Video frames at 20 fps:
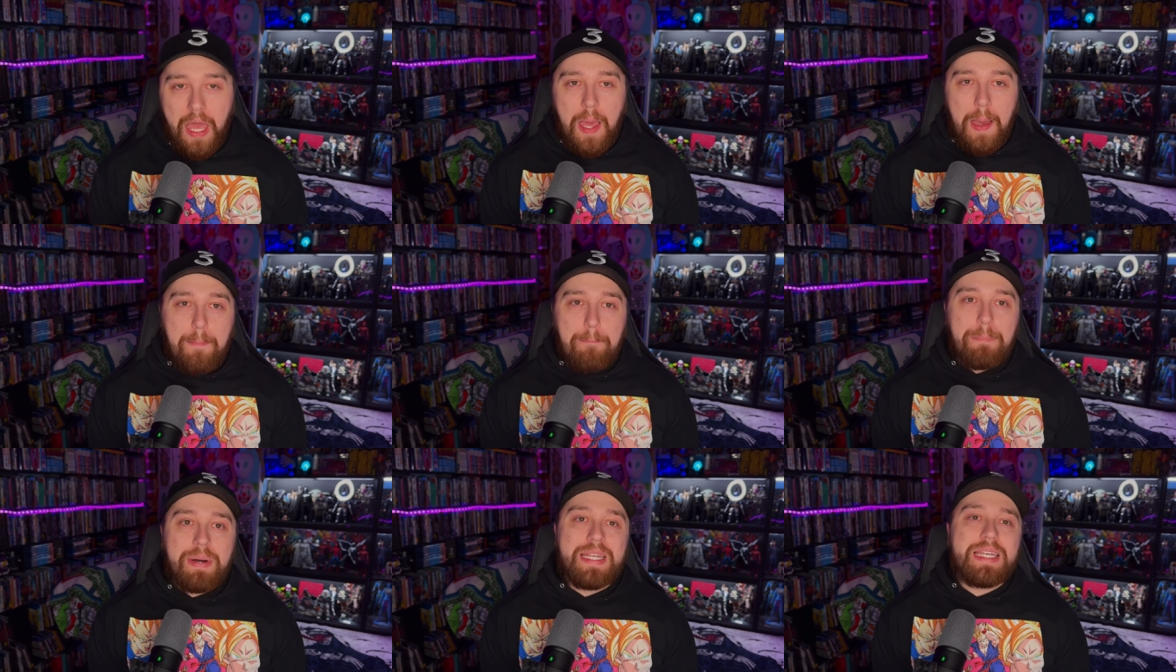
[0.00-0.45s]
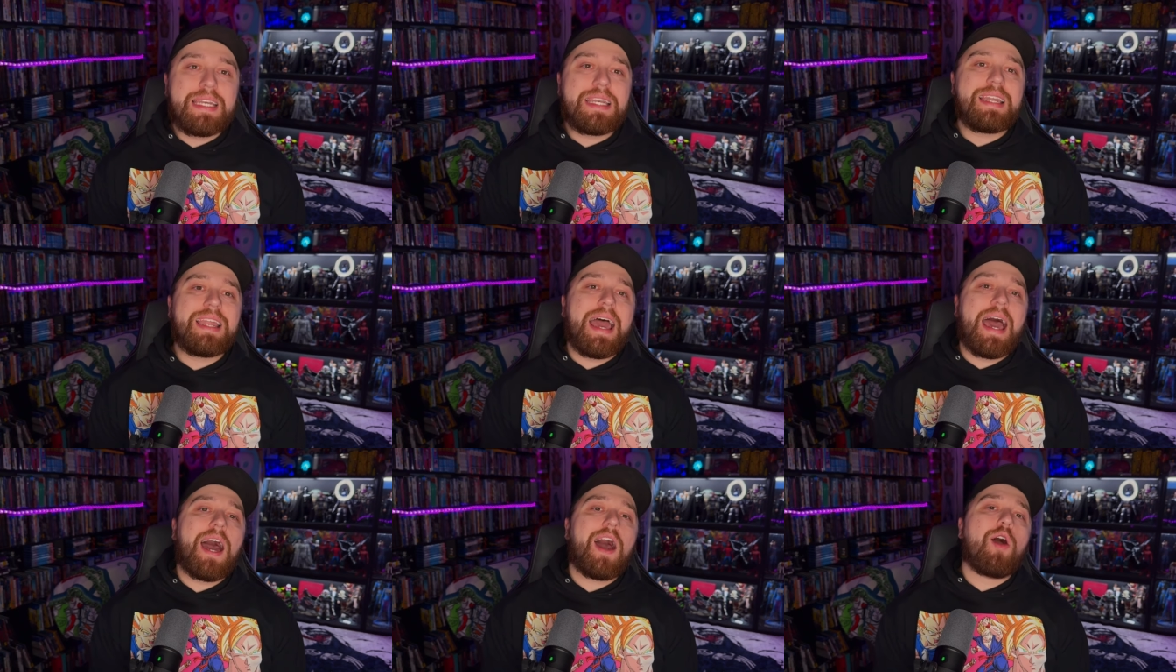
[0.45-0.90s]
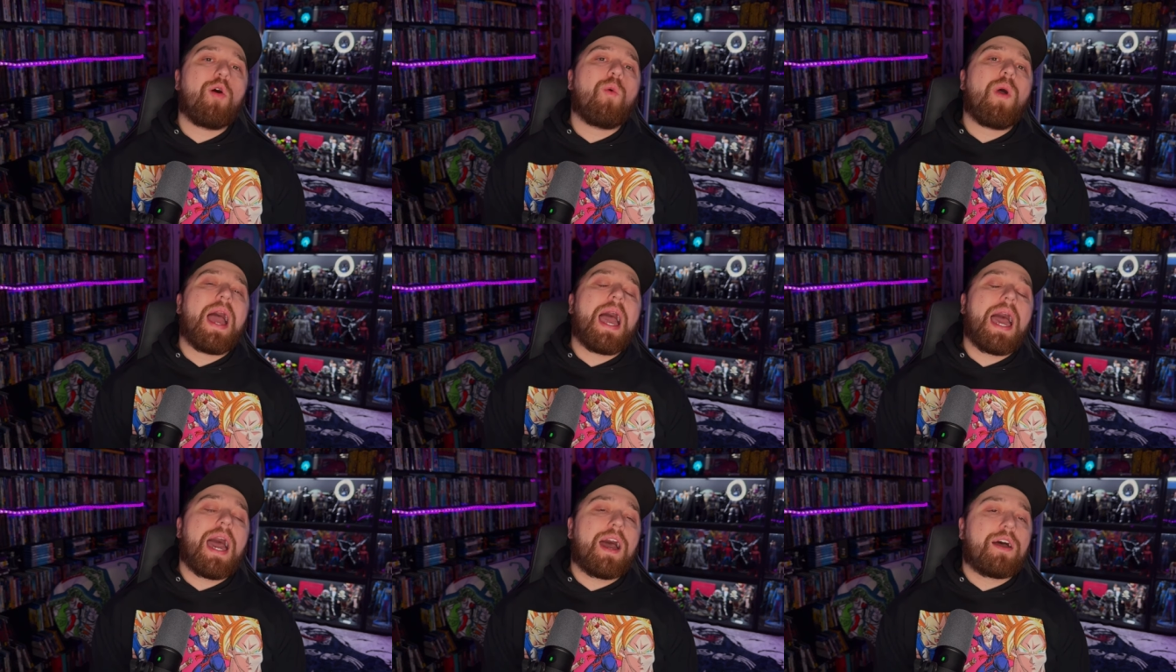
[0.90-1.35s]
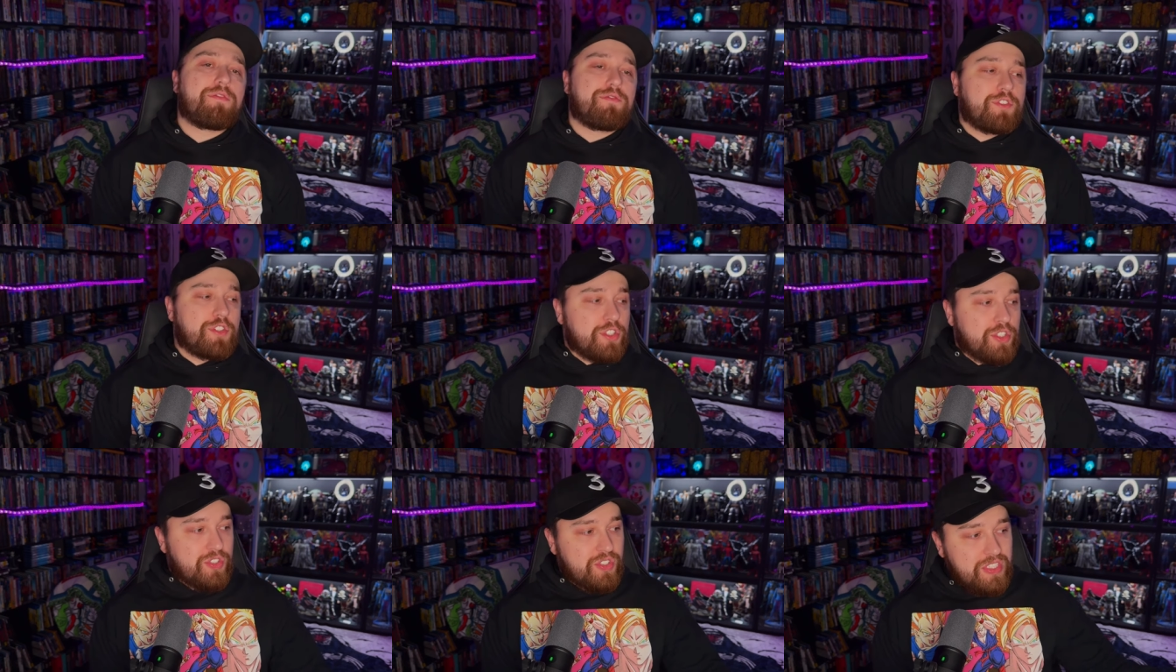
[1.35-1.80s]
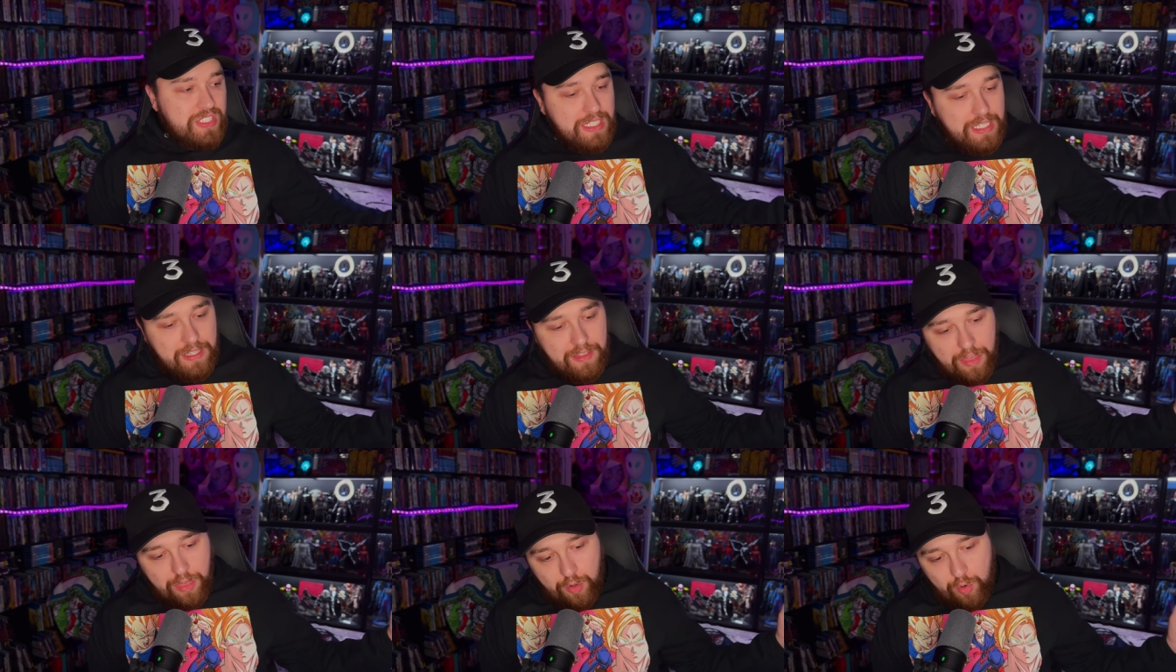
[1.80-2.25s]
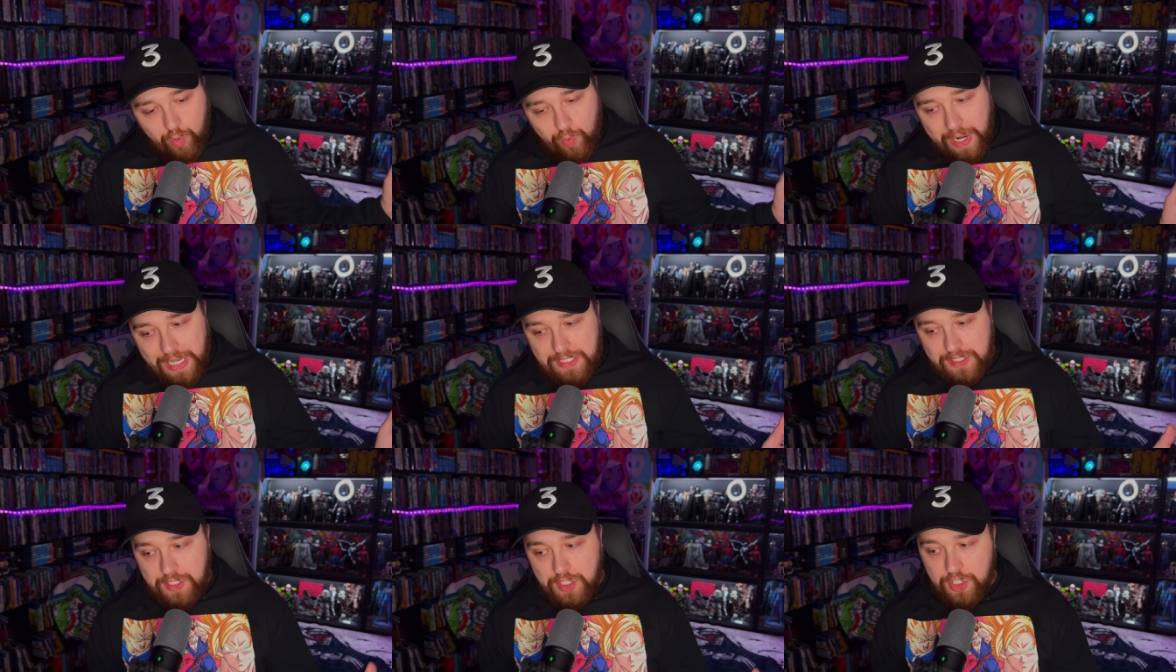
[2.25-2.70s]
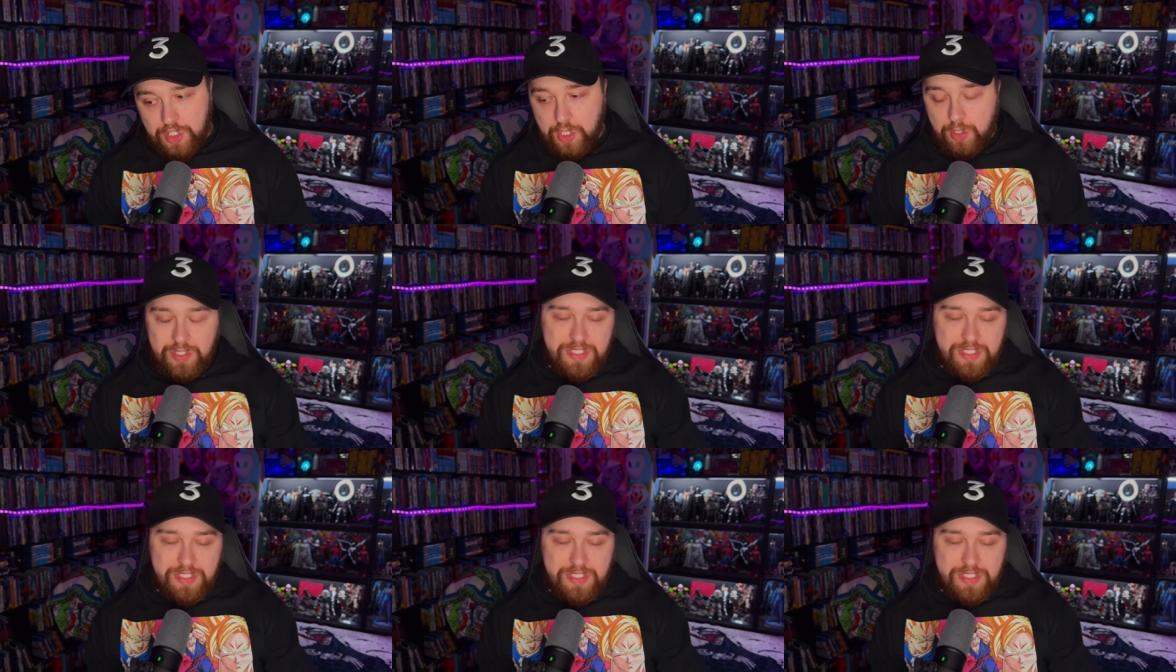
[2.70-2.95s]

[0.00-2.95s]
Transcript: But now, after seeing the rest of the show,